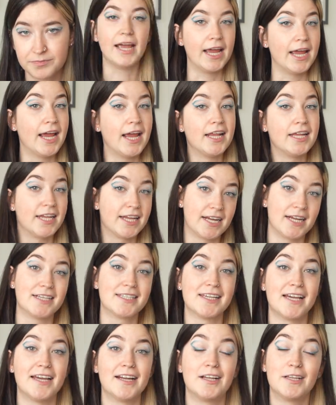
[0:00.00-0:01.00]
And like I
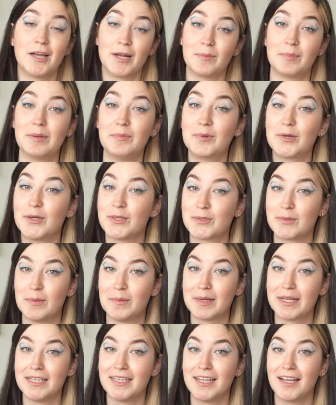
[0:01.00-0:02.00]
said, a lot of people go
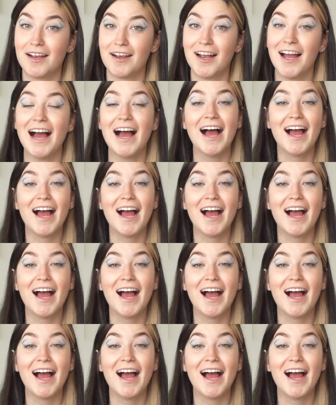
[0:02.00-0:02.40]
swimming in there.